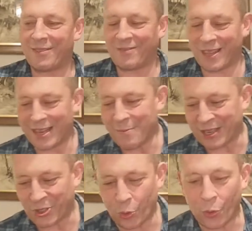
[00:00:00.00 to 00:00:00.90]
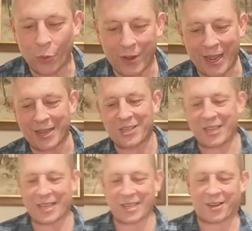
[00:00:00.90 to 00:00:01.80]
To do my solo gigs
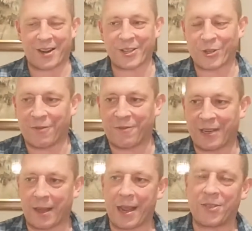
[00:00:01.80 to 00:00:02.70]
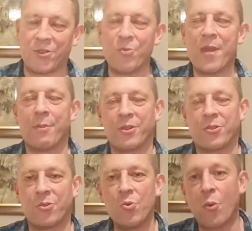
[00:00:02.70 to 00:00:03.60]
as a traditional fiddler, it took me about
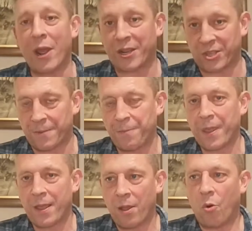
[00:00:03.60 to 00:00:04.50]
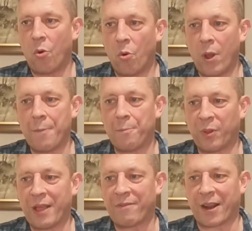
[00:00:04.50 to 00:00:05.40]
2 weeks
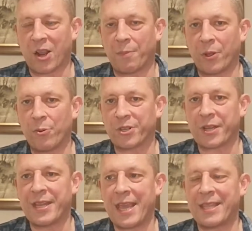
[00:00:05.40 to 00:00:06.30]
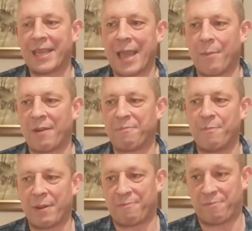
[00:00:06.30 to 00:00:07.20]
playing for a couple of hours a day to get my
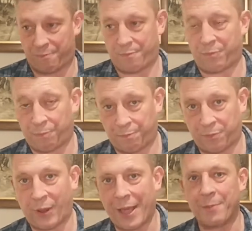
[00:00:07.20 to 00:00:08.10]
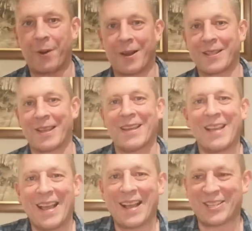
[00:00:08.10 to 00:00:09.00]
playing back to
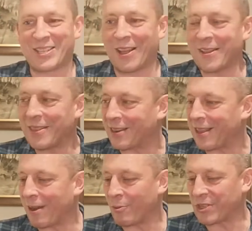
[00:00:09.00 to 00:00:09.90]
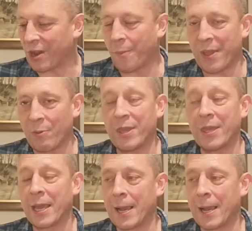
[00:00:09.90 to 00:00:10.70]
a standard that I was happy with.